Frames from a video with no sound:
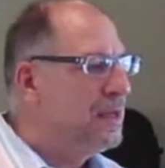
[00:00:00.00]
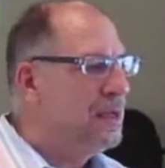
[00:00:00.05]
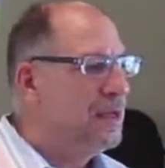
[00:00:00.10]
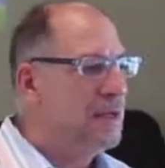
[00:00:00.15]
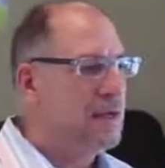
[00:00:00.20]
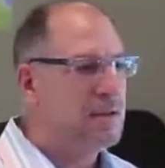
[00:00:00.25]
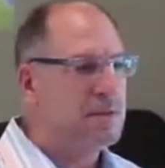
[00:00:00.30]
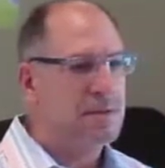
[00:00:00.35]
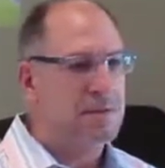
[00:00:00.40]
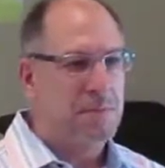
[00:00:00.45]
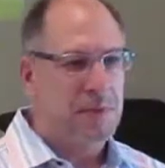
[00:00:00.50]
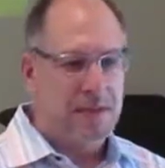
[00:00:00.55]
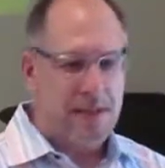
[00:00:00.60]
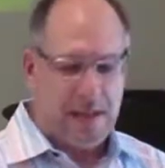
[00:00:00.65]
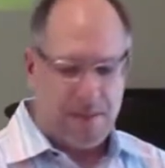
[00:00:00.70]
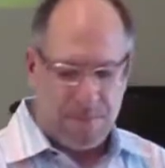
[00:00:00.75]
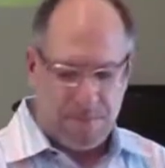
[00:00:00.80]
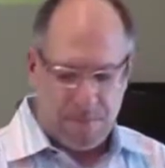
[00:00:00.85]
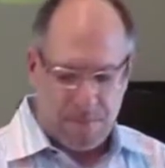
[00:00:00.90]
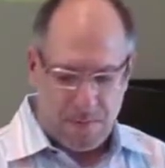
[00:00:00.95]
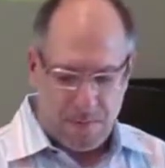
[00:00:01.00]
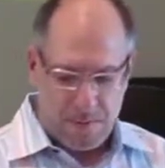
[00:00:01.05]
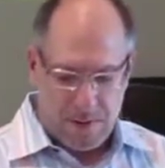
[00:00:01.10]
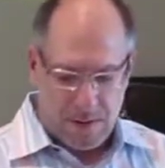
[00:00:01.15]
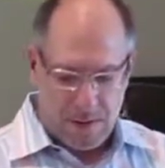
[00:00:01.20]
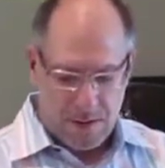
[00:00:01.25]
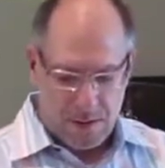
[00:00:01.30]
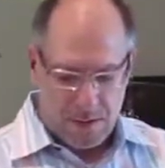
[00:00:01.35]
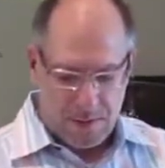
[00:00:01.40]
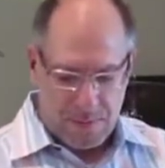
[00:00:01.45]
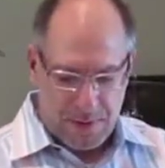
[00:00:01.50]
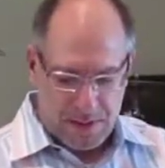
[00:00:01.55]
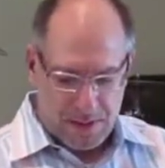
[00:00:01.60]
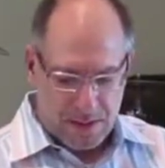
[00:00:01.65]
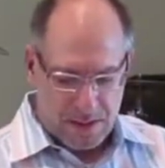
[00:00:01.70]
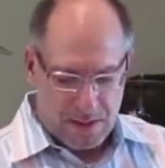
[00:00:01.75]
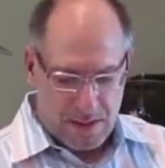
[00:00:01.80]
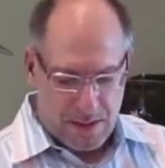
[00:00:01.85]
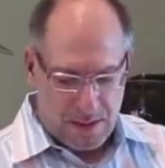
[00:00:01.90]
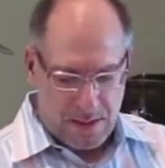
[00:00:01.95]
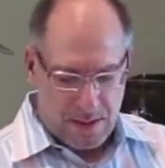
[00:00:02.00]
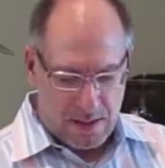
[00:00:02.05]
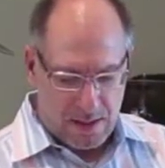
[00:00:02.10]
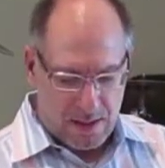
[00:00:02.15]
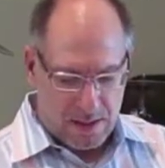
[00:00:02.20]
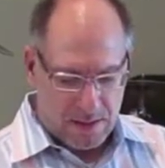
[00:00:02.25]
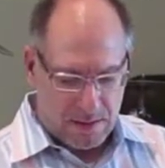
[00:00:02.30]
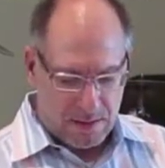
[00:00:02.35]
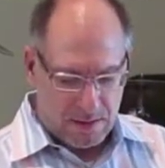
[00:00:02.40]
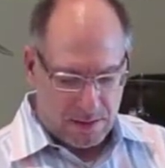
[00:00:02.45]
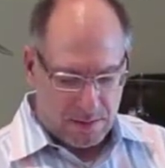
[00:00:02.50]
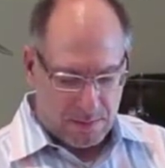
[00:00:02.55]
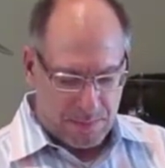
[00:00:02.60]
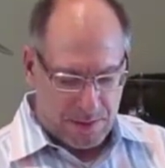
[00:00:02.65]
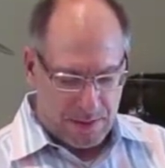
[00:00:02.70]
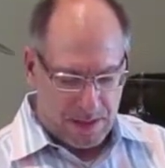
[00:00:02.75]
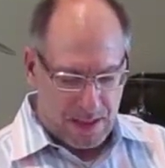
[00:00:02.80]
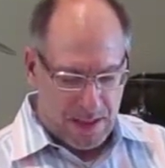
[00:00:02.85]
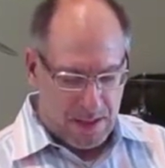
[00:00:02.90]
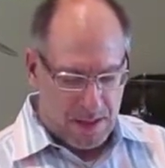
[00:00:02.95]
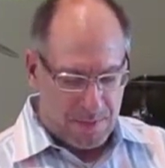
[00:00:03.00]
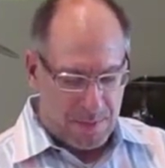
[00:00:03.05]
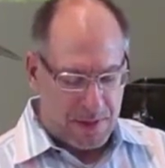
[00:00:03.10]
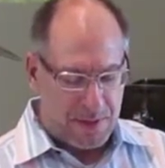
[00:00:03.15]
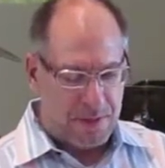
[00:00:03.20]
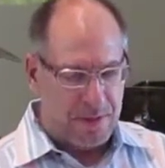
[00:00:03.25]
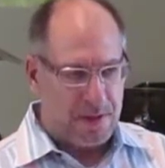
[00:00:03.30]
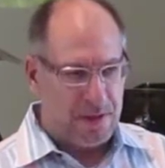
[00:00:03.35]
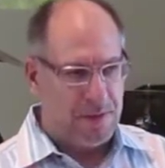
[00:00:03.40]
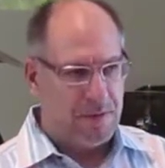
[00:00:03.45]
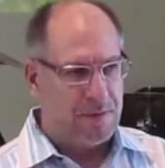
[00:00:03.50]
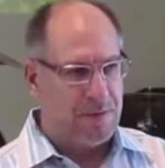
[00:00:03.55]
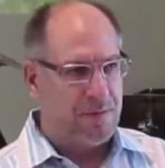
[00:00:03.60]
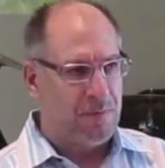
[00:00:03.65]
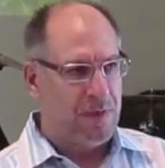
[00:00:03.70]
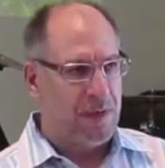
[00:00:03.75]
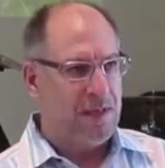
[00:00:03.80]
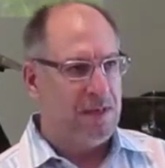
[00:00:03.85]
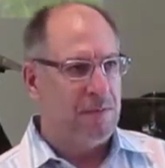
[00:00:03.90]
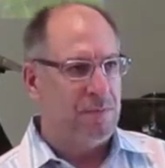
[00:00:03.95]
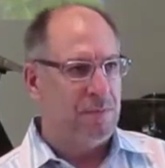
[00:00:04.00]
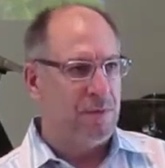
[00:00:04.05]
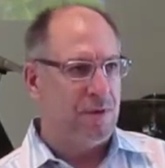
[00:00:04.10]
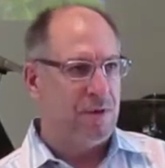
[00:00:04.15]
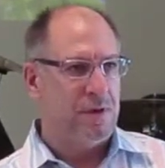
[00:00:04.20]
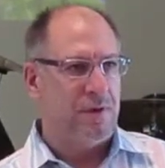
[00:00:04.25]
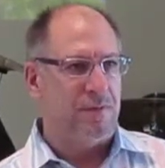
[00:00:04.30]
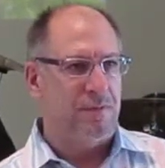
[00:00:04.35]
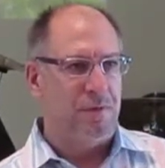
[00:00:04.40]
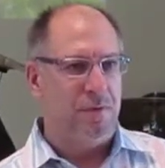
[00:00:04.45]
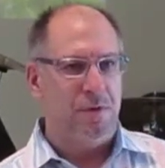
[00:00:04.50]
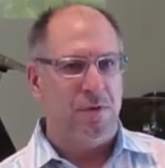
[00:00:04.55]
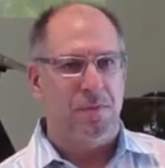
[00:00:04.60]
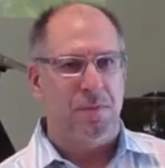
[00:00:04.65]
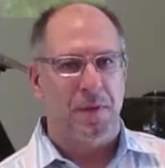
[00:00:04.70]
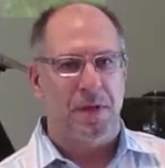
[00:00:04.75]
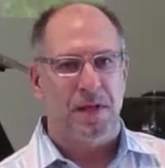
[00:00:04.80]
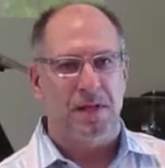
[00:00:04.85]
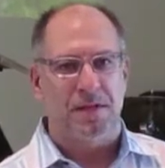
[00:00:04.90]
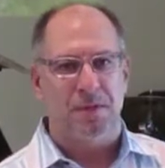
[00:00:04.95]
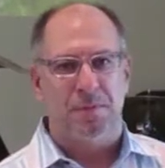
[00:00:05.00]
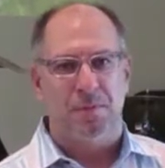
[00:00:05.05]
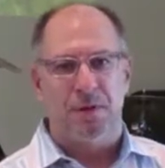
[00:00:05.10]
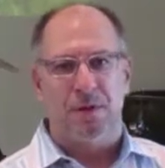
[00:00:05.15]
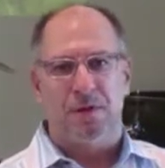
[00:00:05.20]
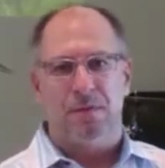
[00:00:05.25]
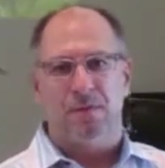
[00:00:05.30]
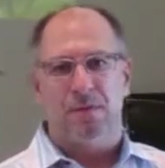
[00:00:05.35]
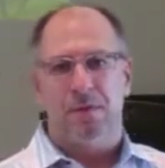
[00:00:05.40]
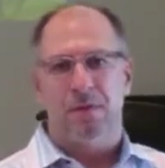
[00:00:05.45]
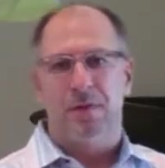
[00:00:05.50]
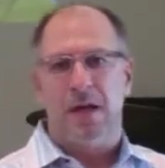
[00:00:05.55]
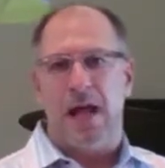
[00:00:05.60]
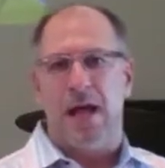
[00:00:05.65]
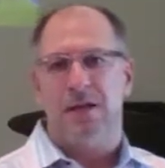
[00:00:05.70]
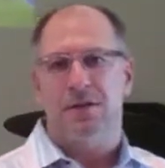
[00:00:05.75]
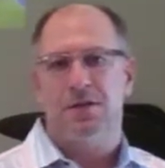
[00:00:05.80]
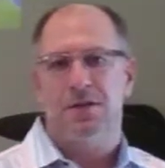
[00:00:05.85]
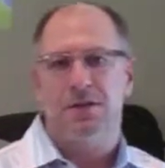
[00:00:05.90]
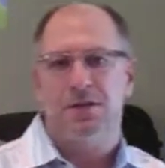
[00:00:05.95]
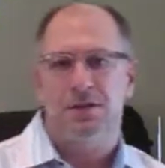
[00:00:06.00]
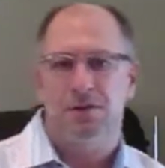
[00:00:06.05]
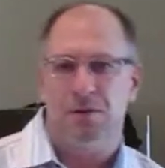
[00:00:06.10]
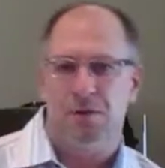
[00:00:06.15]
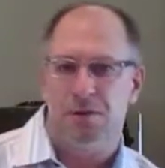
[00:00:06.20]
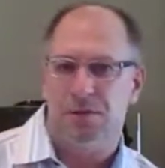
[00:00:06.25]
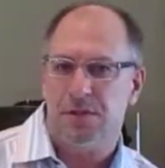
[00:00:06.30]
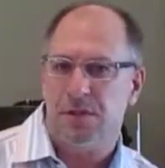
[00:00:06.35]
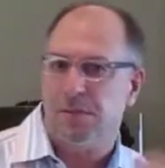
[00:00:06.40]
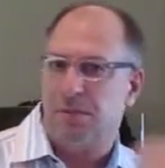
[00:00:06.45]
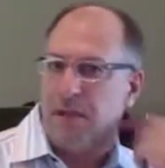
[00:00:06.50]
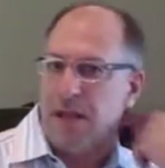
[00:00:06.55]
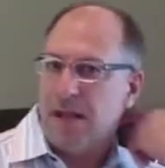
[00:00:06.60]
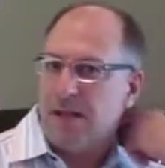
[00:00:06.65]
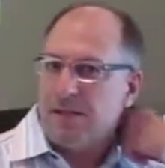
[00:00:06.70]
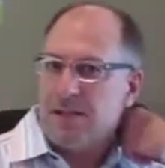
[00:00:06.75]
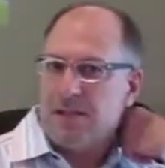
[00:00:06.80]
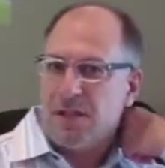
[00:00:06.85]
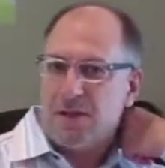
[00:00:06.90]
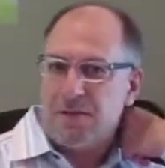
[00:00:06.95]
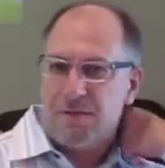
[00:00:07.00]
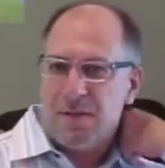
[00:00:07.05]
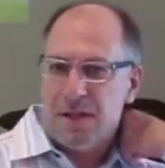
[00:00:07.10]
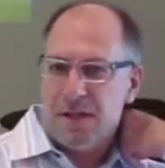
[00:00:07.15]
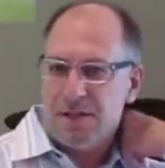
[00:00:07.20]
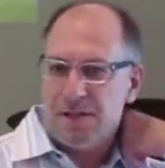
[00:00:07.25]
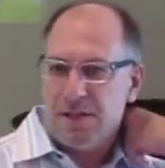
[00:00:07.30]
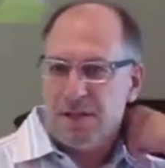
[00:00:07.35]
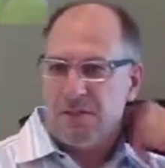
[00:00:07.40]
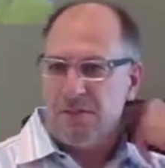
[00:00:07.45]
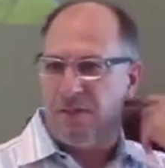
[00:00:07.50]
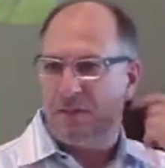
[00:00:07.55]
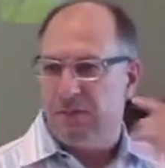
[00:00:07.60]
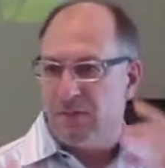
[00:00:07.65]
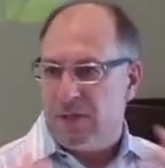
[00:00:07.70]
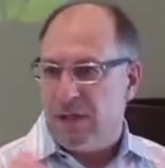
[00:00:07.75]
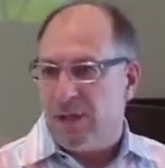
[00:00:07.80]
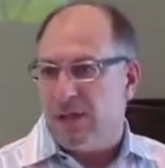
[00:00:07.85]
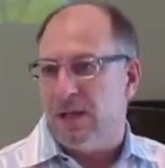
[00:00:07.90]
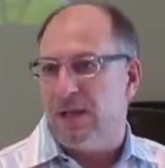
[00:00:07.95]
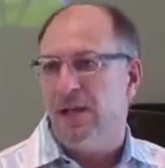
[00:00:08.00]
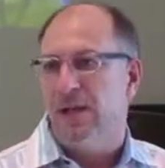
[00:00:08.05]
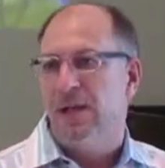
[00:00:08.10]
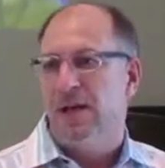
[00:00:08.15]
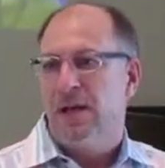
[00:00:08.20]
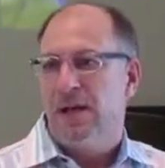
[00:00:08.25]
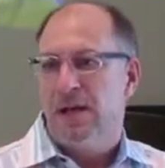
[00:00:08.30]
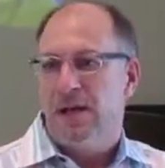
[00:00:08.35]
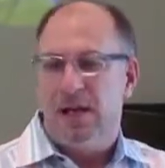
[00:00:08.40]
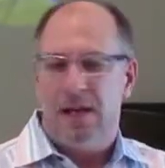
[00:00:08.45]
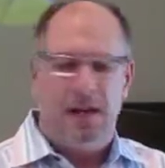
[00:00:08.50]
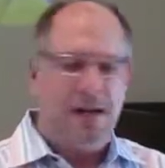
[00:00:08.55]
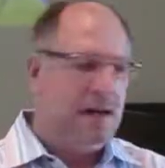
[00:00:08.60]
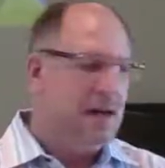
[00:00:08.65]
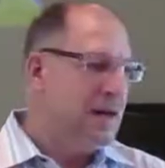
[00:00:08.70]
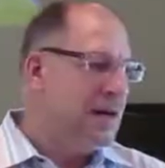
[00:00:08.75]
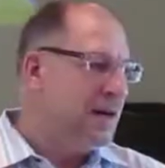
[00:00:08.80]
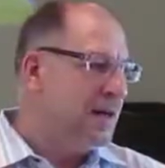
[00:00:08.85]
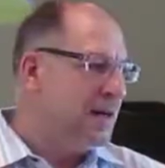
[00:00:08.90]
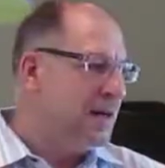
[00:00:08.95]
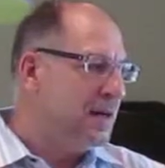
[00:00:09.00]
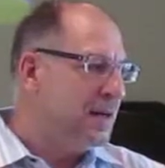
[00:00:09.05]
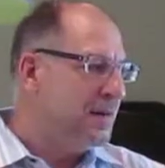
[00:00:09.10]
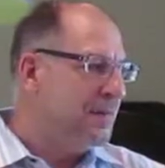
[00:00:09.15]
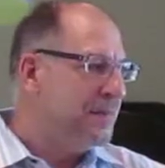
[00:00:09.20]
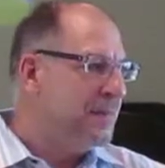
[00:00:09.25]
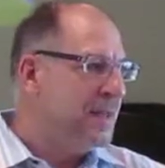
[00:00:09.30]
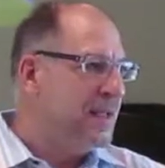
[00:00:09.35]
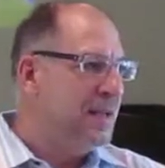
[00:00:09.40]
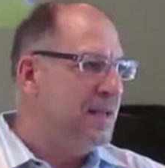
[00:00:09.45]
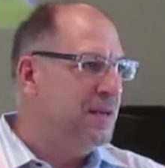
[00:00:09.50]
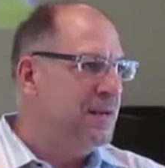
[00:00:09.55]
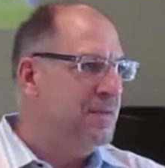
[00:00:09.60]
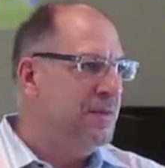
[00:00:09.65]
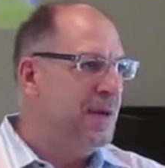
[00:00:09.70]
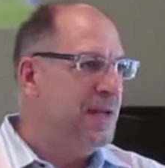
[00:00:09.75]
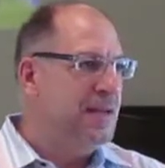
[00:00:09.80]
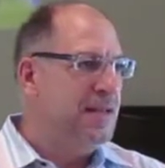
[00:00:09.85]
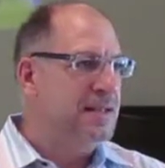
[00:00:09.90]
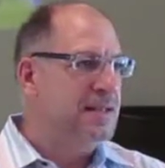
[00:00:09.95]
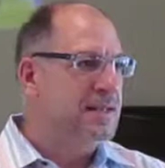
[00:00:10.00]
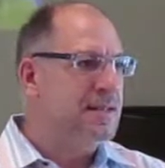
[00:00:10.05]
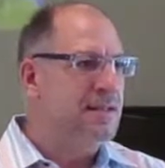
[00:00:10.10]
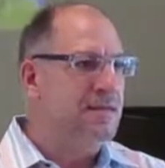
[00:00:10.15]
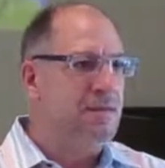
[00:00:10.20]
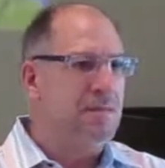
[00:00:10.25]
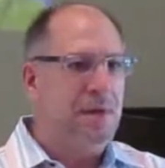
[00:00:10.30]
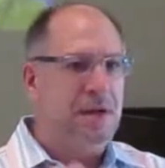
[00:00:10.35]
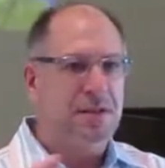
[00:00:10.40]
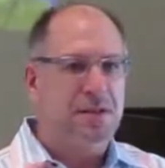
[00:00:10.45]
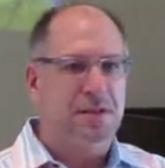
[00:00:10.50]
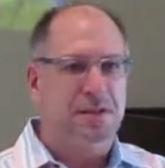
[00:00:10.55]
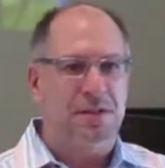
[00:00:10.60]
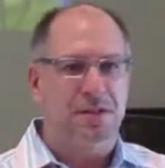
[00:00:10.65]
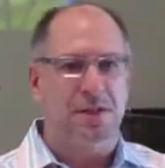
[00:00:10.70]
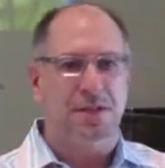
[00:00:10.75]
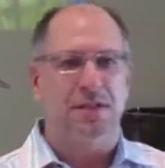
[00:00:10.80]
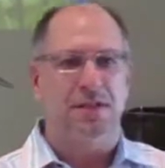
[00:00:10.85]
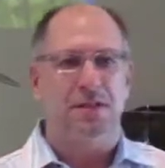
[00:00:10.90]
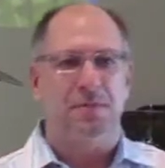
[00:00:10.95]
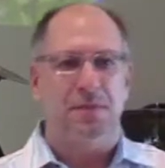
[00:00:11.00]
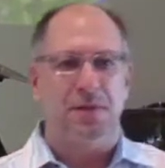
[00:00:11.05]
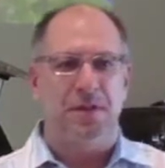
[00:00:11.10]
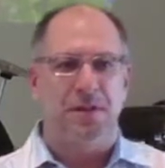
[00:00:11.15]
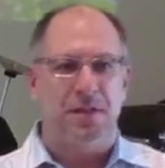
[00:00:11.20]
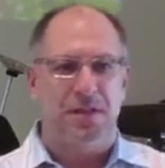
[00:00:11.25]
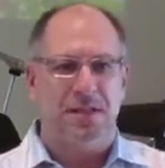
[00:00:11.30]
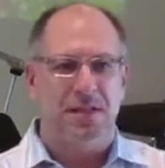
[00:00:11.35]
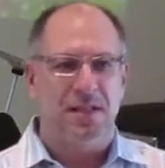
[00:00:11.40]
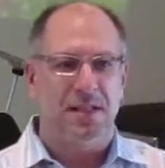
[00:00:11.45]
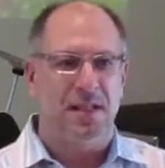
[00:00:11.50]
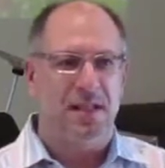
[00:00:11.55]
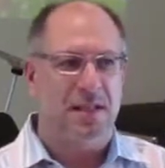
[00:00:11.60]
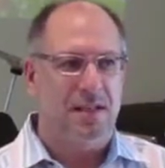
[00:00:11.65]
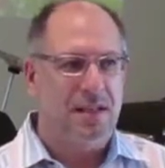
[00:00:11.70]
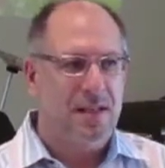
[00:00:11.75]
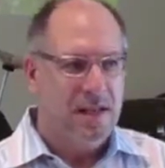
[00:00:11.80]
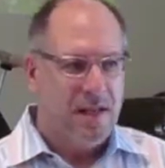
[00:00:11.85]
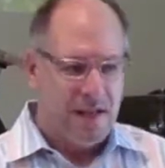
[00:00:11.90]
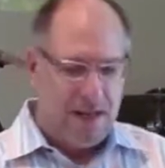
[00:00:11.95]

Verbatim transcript: And I'll explain that a little bit uh, and a little bit later, but they would read the Book of Ruth because the Book of Ruth actually shows the plan of salvation. If you read it uh, um, in a way that doesn't even mention Jesus, but you can see it